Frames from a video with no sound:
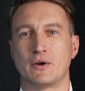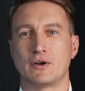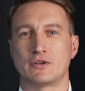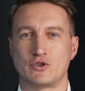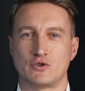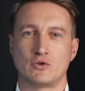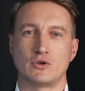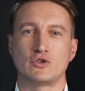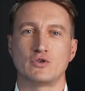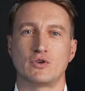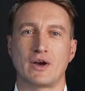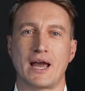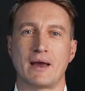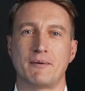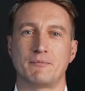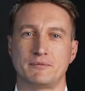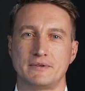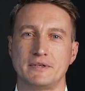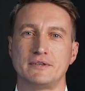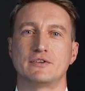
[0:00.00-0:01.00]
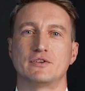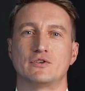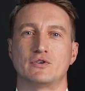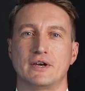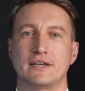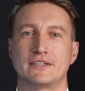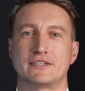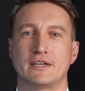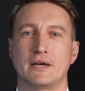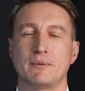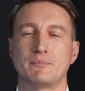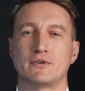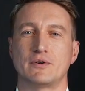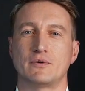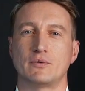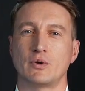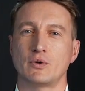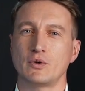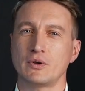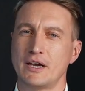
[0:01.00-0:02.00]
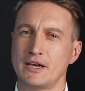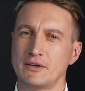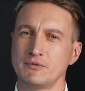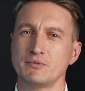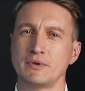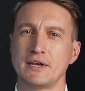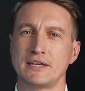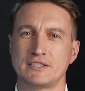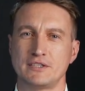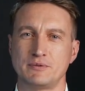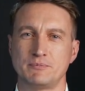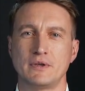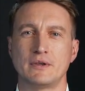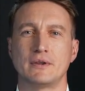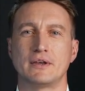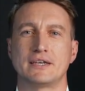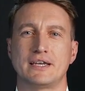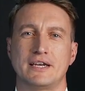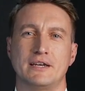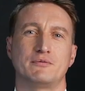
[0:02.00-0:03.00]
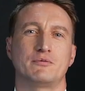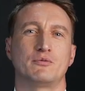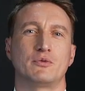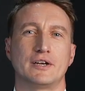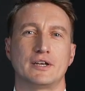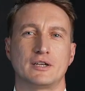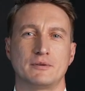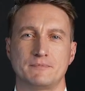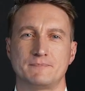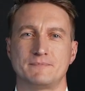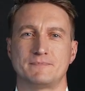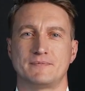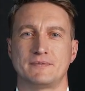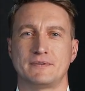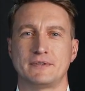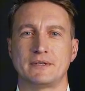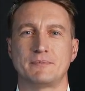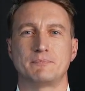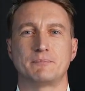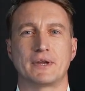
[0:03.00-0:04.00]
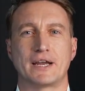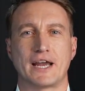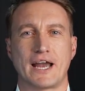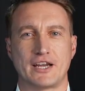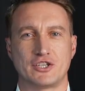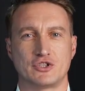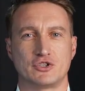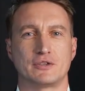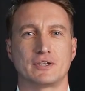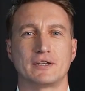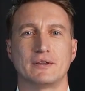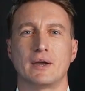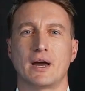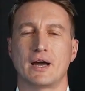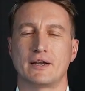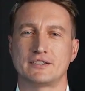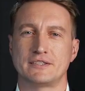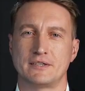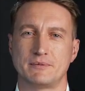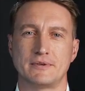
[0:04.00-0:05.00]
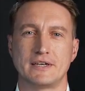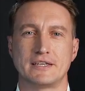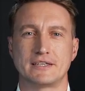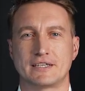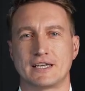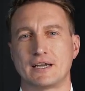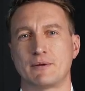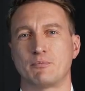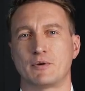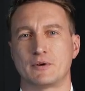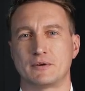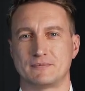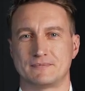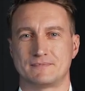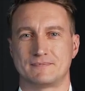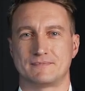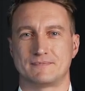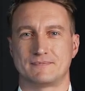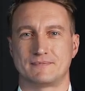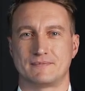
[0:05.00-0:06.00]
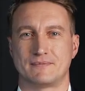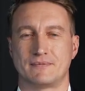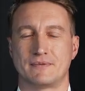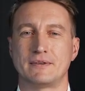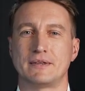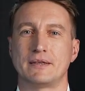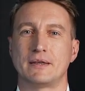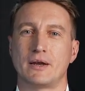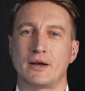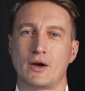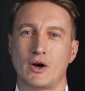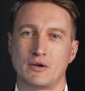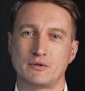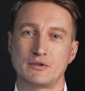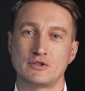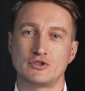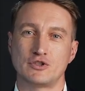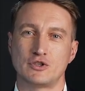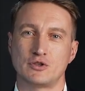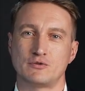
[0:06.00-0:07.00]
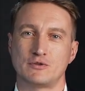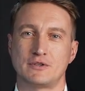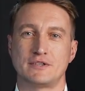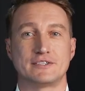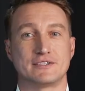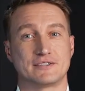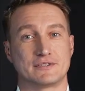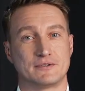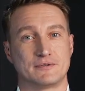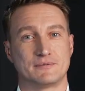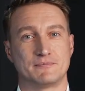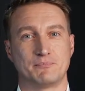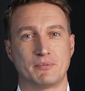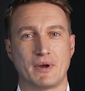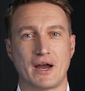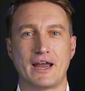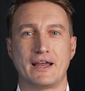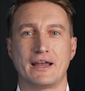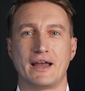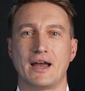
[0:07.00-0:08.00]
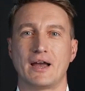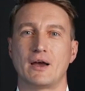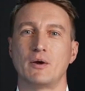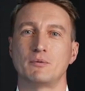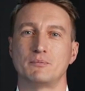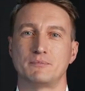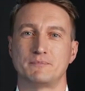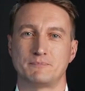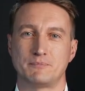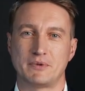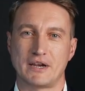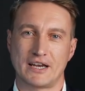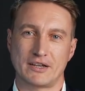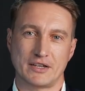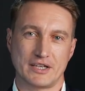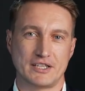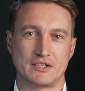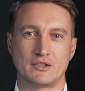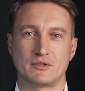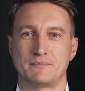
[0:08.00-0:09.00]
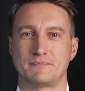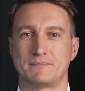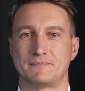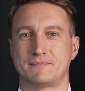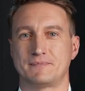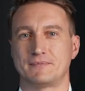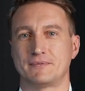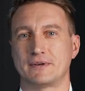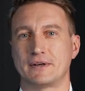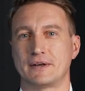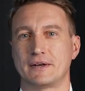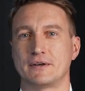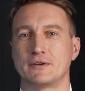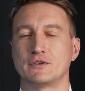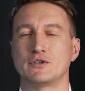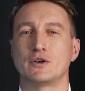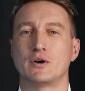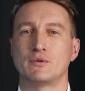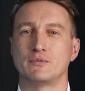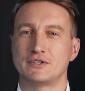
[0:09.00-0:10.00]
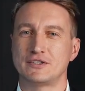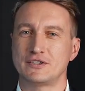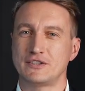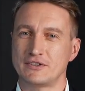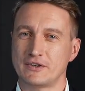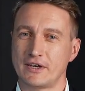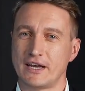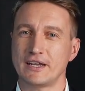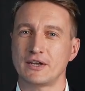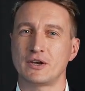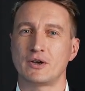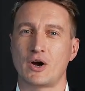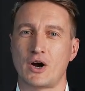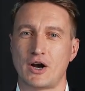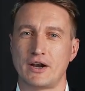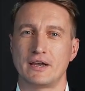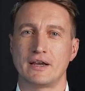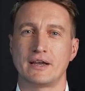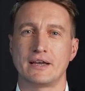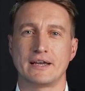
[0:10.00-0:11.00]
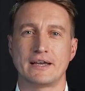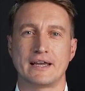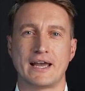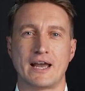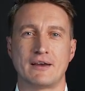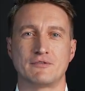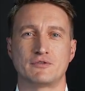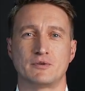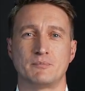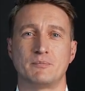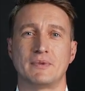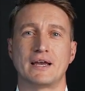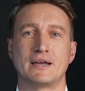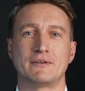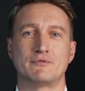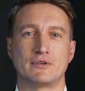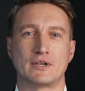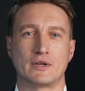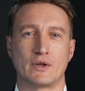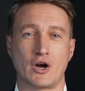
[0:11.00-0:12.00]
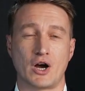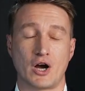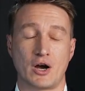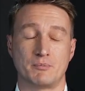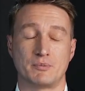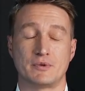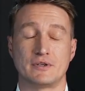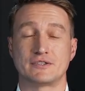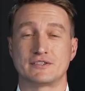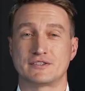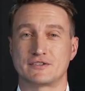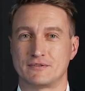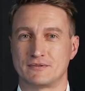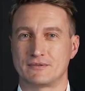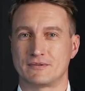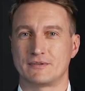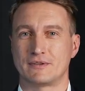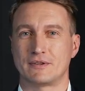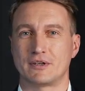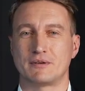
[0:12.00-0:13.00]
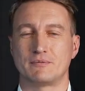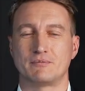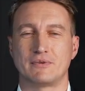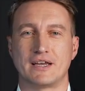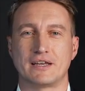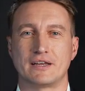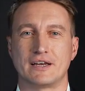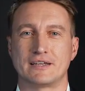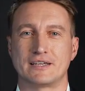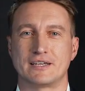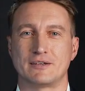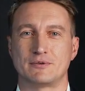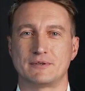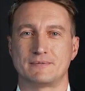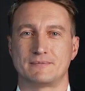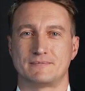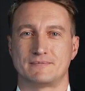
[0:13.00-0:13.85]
into a trap that's dressed up to look like flexibility and freedom, but actually locks them in deeper. On the surface, buy now, pay later. Services like Klarna and Afterpay feel harmless, convenient even.